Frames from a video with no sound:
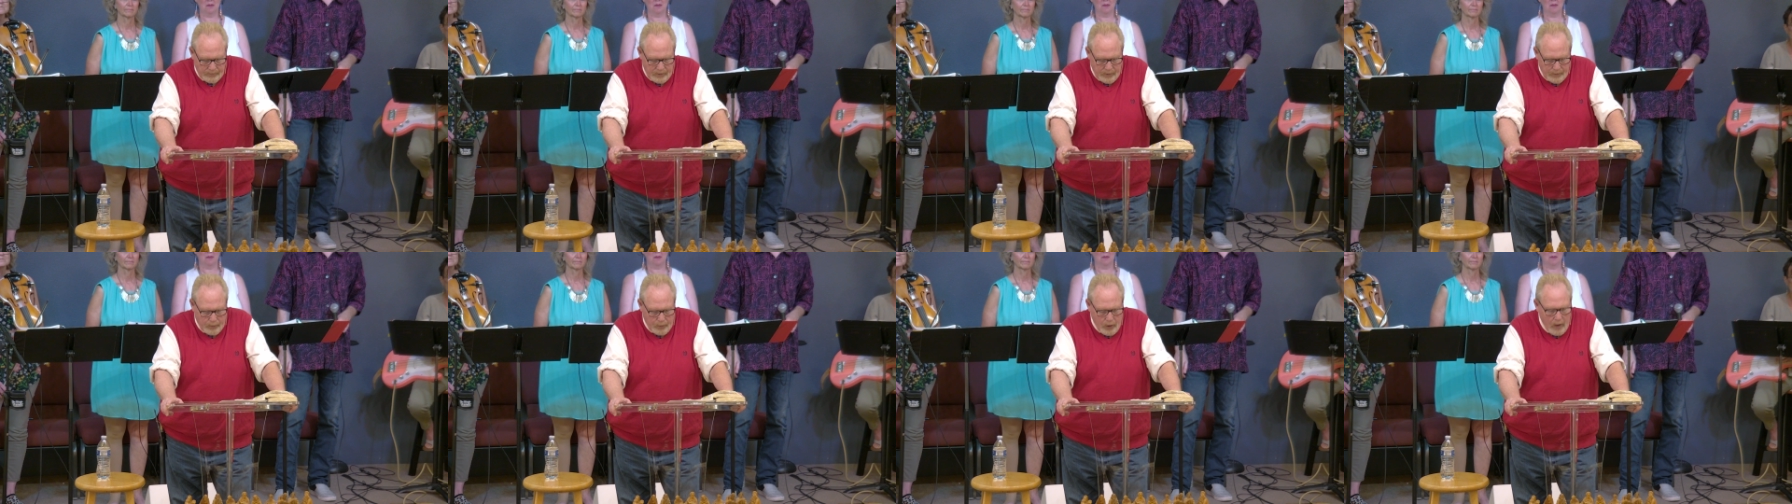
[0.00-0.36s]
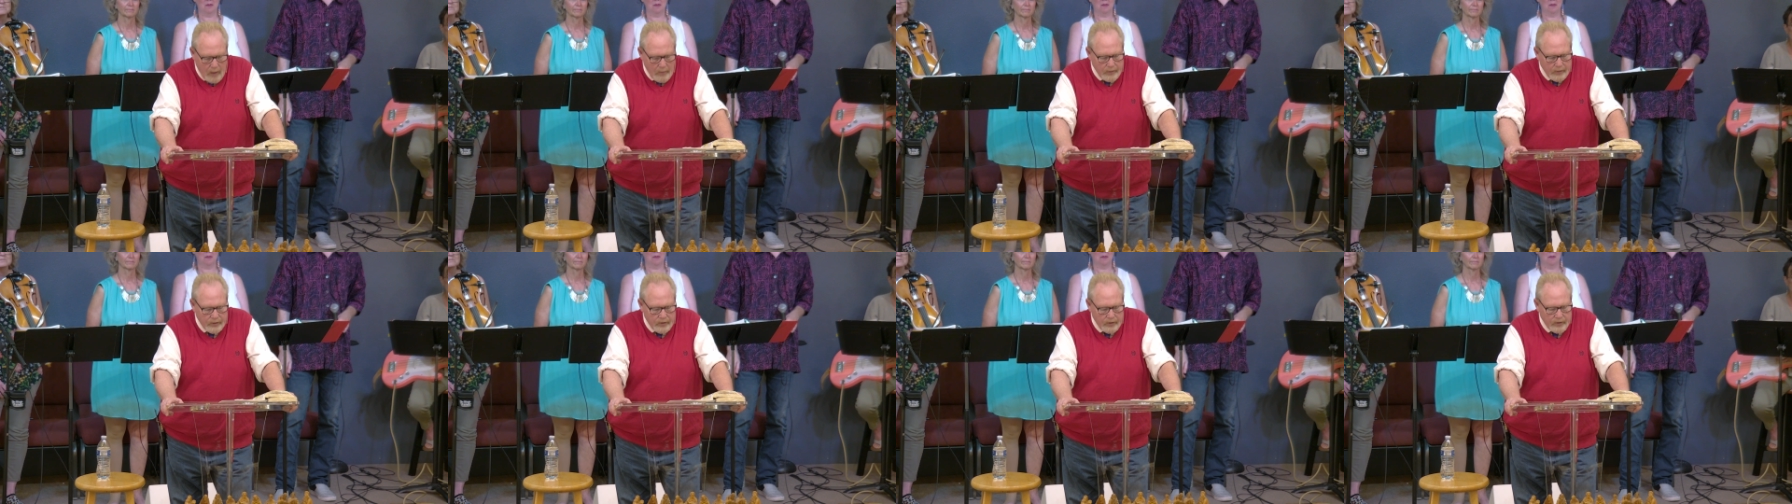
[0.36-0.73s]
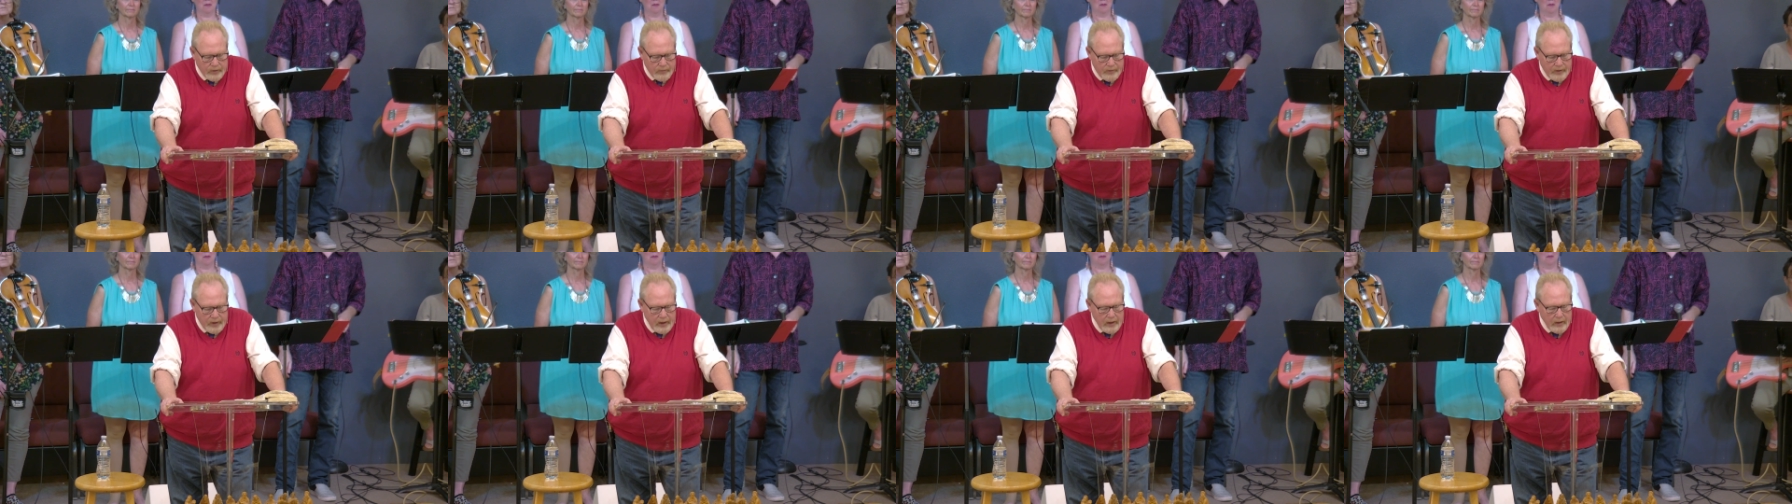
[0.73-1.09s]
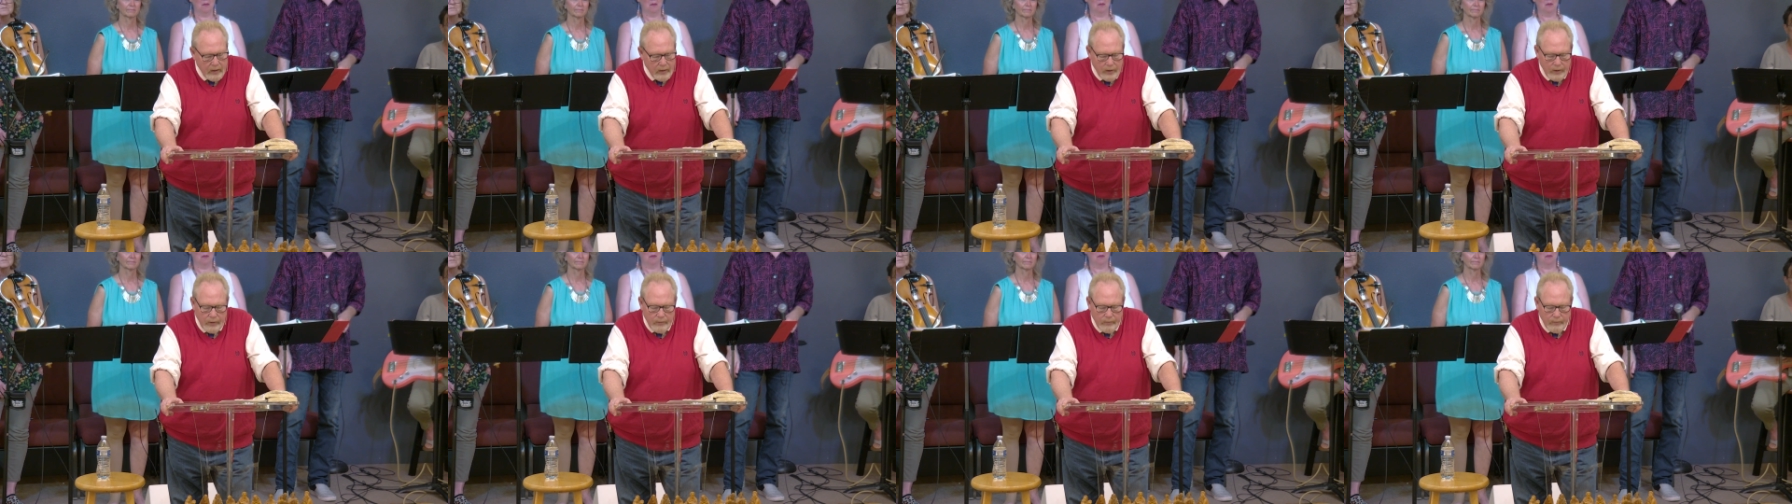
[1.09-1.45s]
The promises of
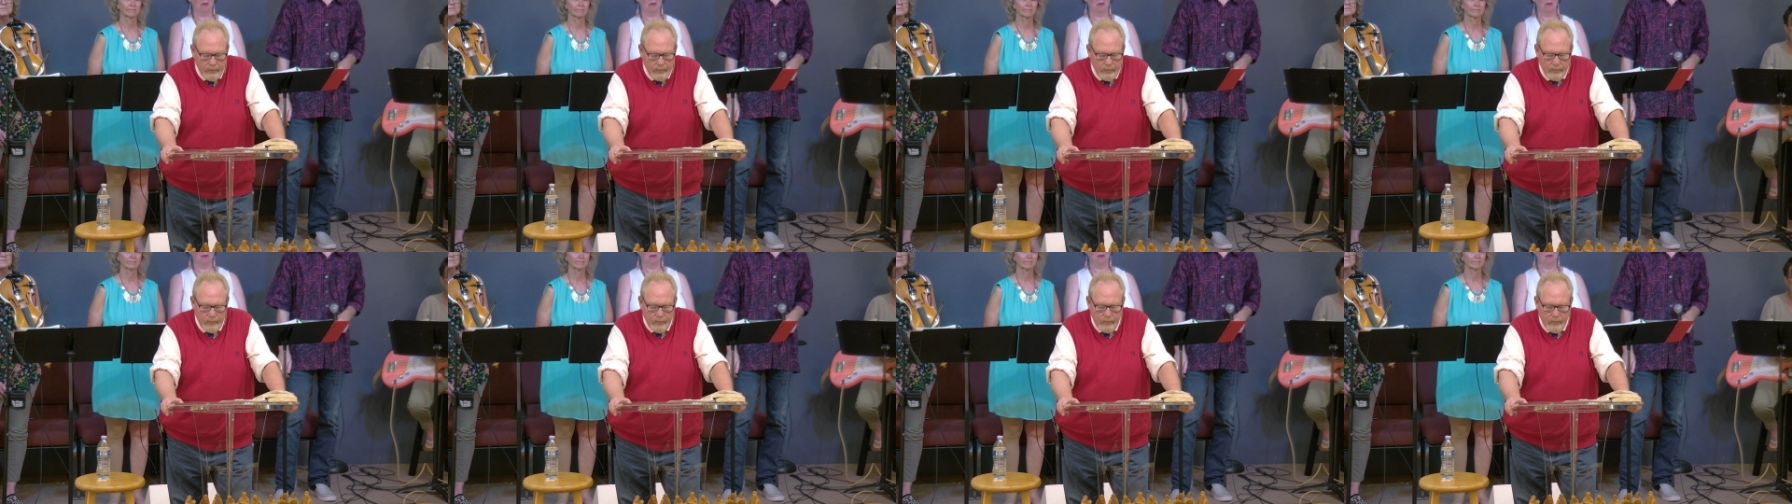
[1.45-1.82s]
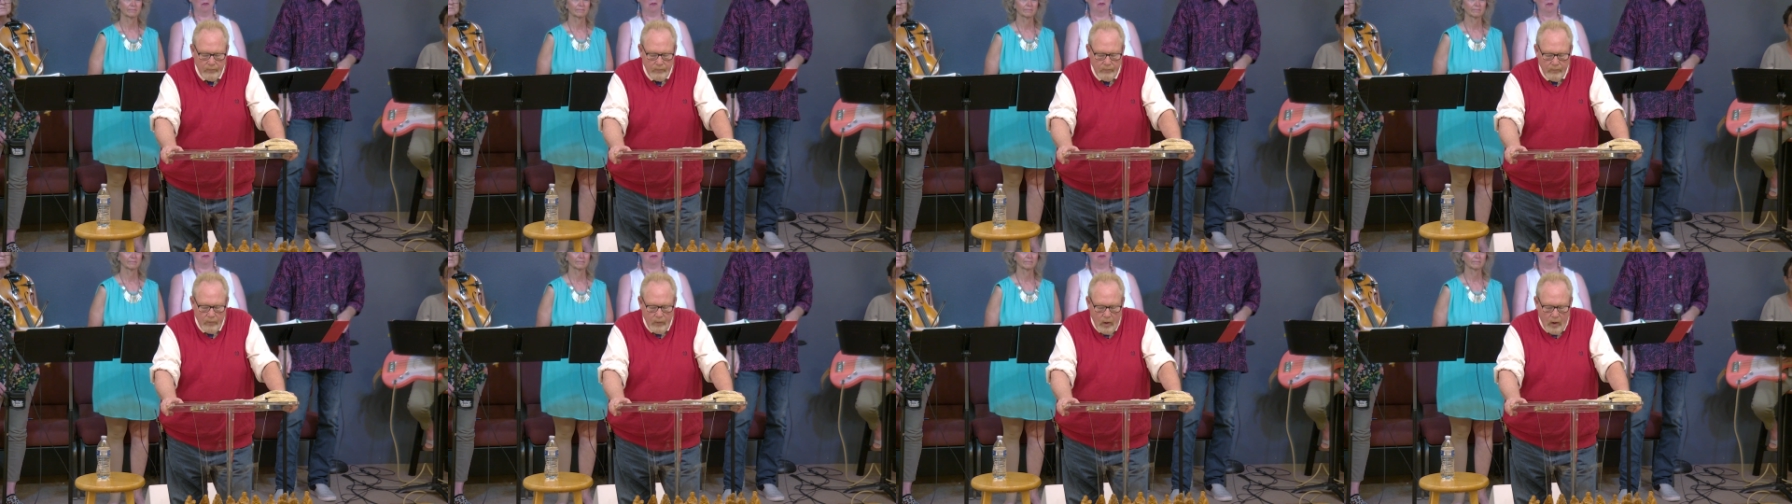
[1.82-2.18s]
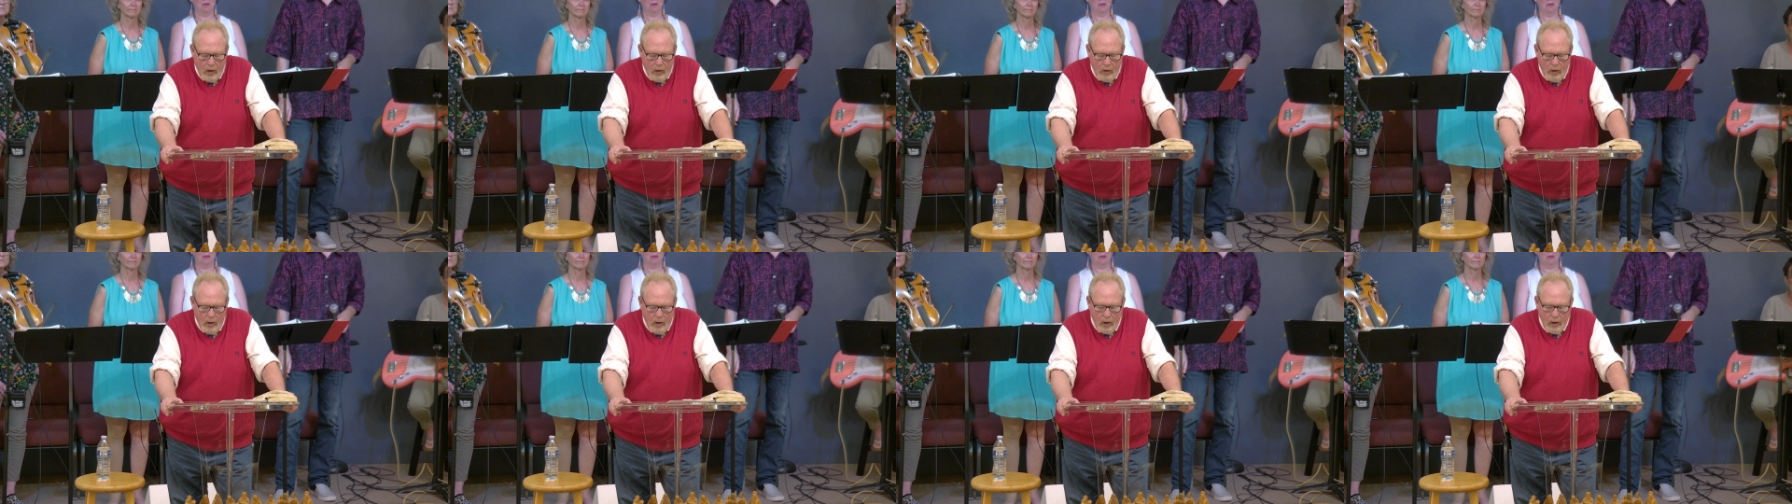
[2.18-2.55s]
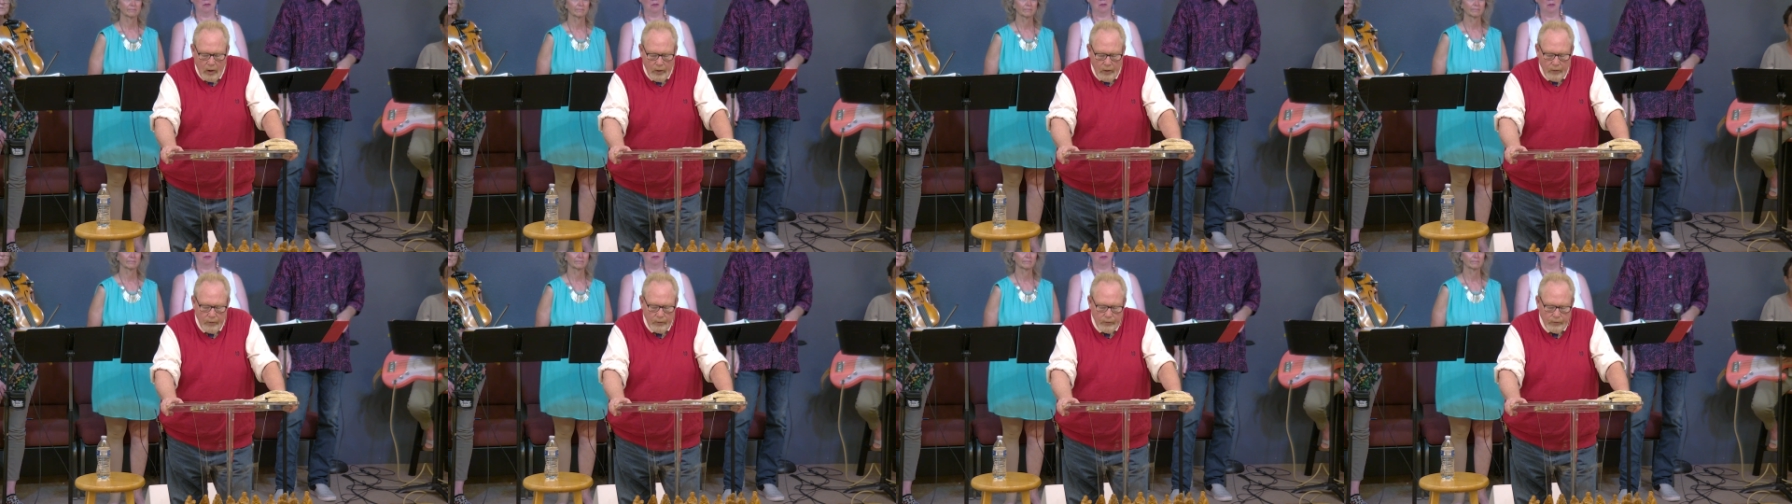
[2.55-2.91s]
healing are
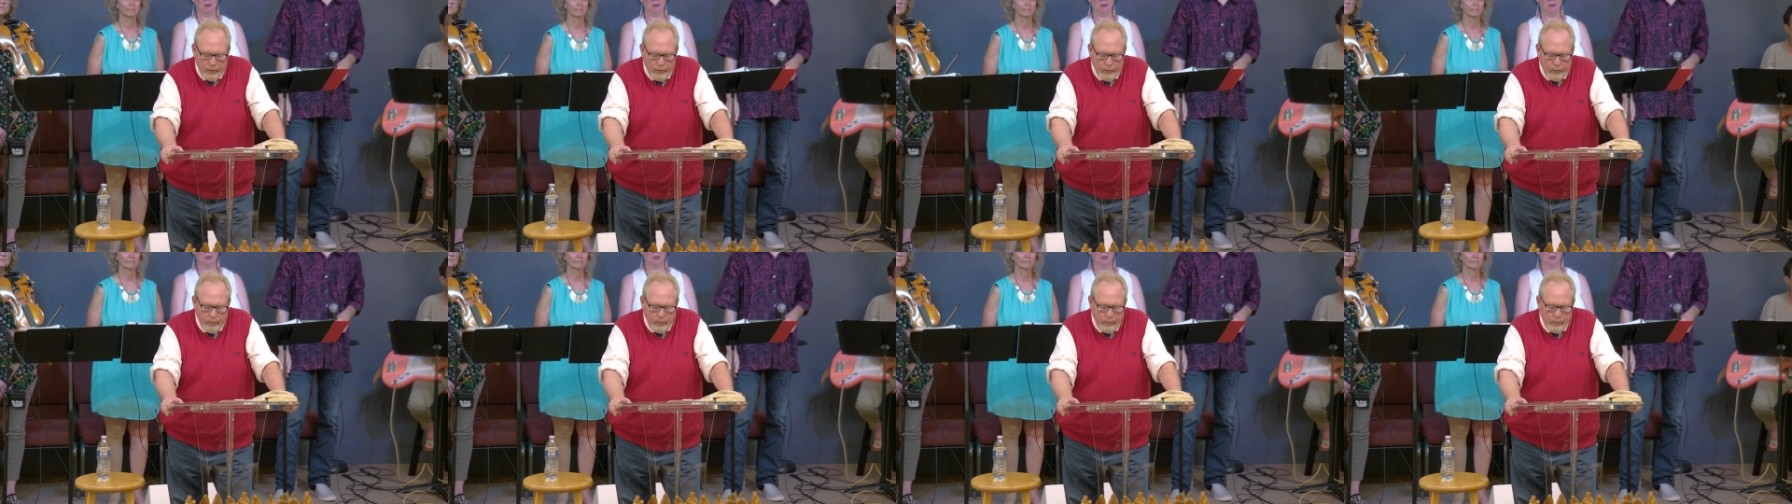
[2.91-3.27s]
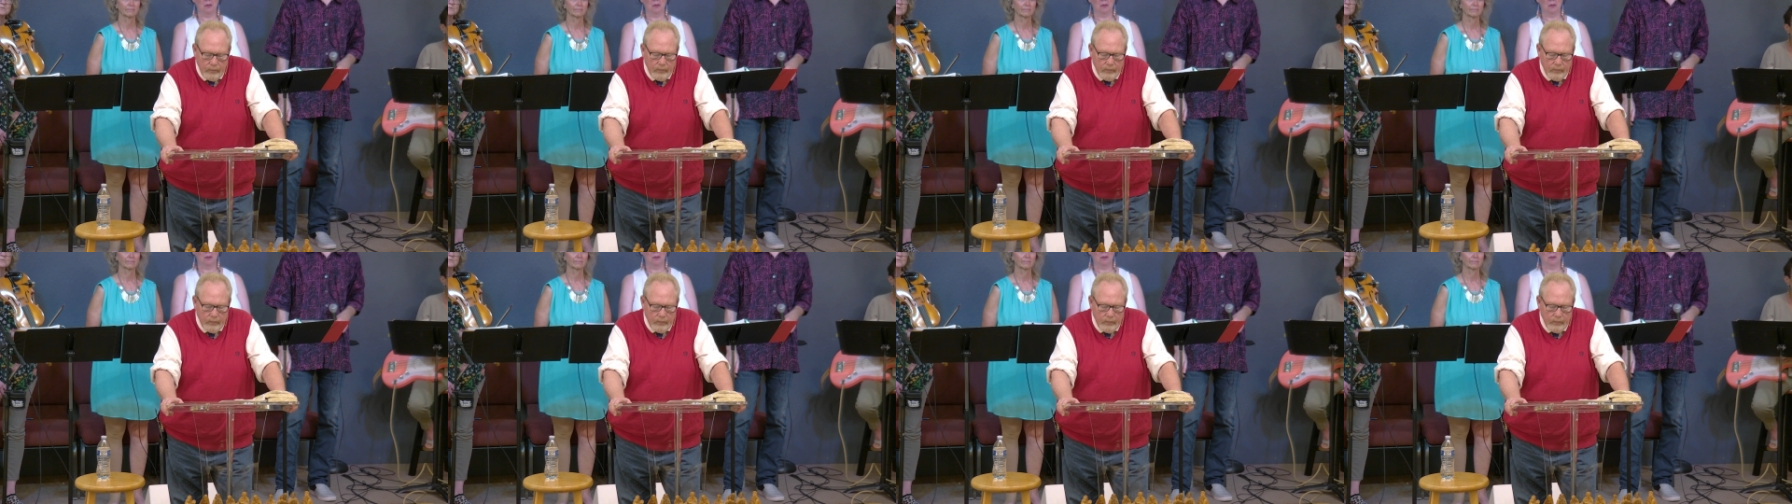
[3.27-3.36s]
ours